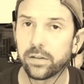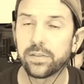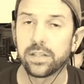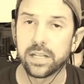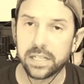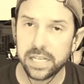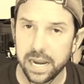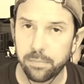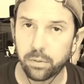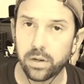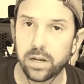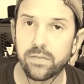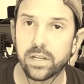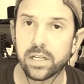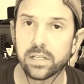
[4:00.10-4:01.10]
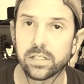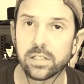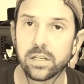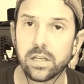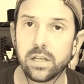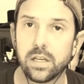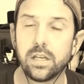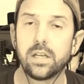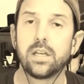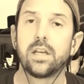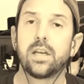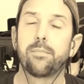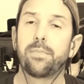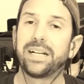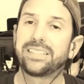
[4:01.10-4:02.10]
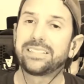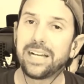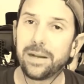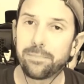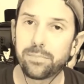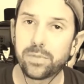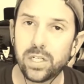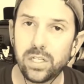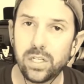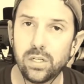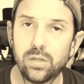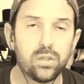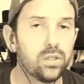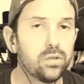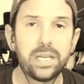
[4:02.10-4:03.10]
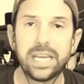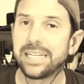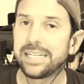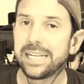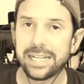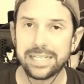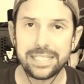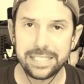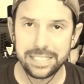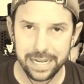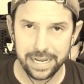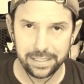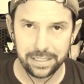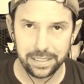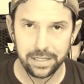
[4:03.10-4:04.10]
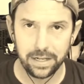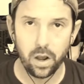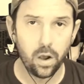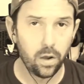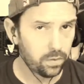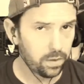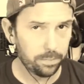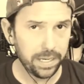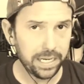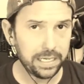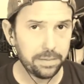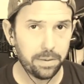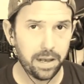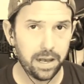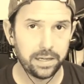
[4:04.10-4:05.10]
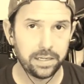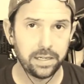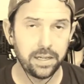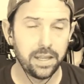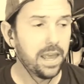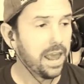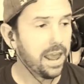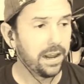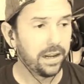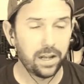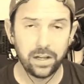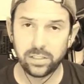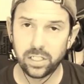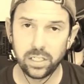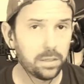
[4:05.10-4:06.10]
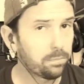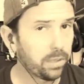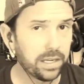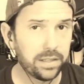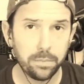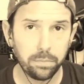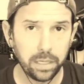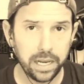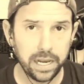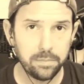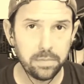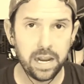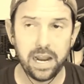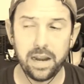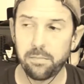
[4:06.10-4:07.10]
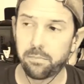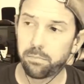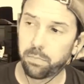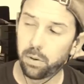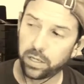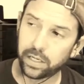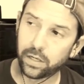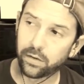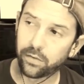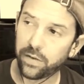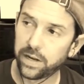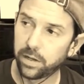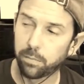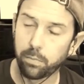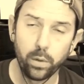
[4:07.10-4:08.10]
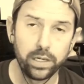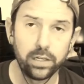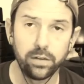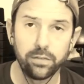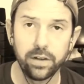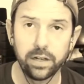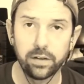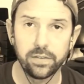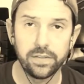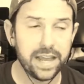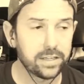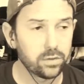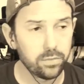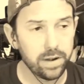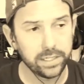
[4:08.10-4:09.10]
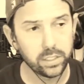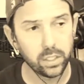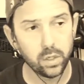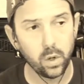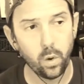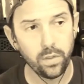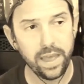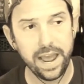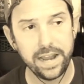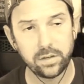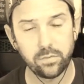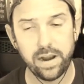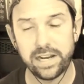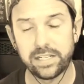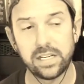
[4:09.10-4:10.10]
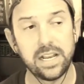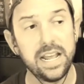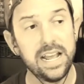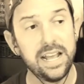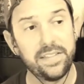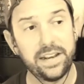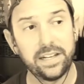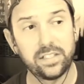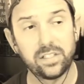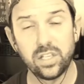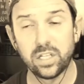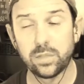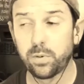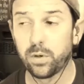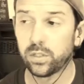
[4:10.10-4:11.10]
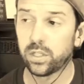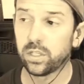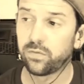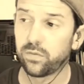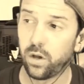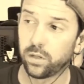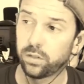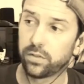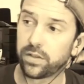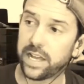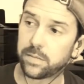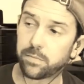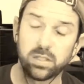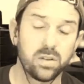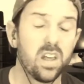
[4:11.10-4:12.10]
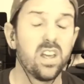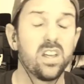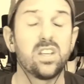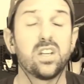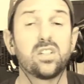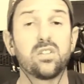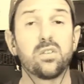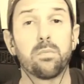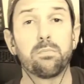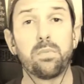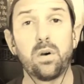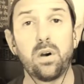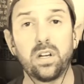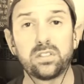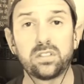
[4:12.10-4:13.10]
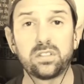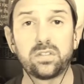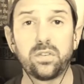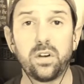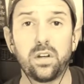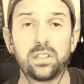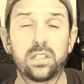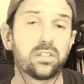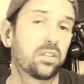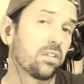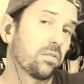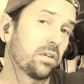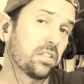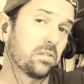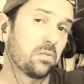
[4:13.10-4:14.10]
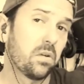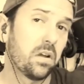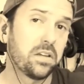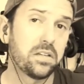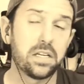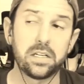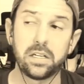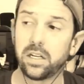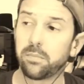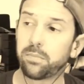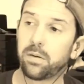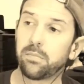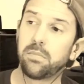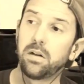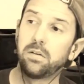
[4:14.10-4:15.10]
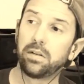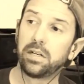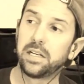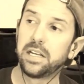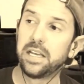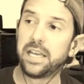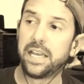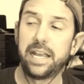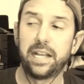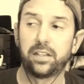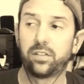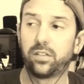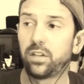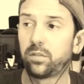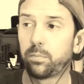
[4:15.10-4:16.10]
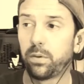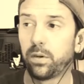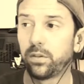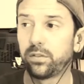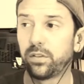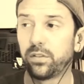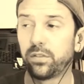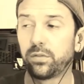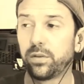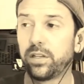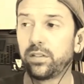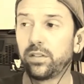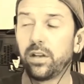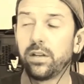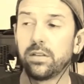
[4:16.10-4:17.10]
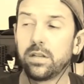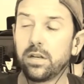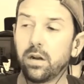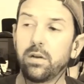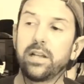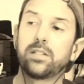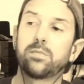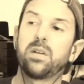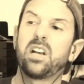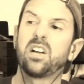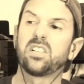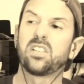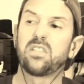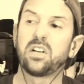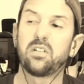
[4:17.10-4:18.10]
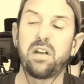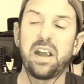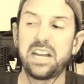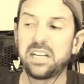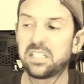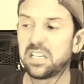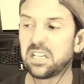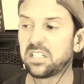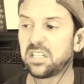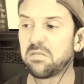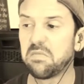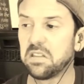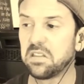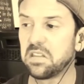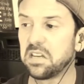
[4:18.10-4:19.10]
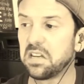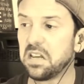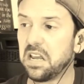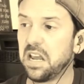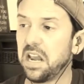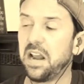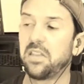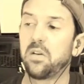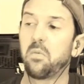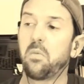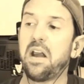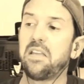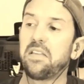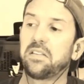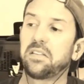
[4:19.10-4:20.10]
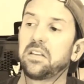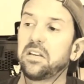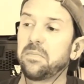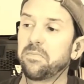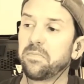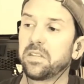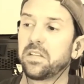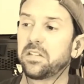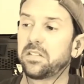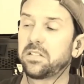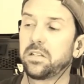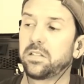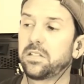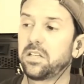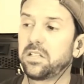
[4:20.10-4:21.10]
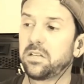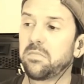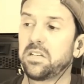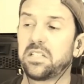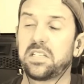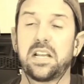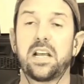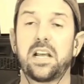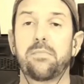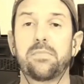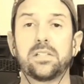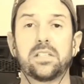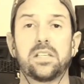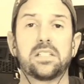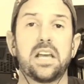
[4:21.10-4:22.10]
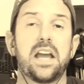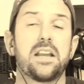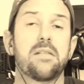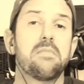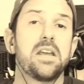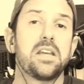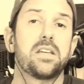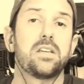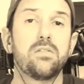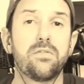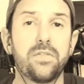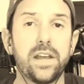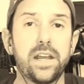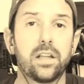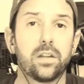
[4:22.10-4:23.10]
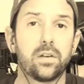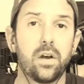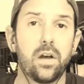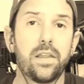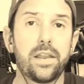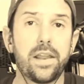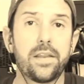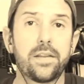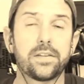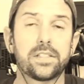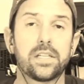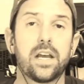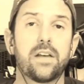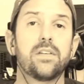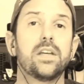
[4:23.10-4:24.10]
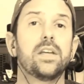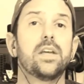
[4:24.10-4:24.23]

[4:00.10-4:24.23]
than the day previous. But it's up to you. You cannot sit on the pity potty and constantly play the blame game, pointing your finger in that direction or that direction, that it's this person's fault or that person. It's your boss's fault. This is the reasons why you didn't get promoted. It's this person's reason. It's because of the grading system and the way that the system is set up is designed to make you fail and all that other stuff.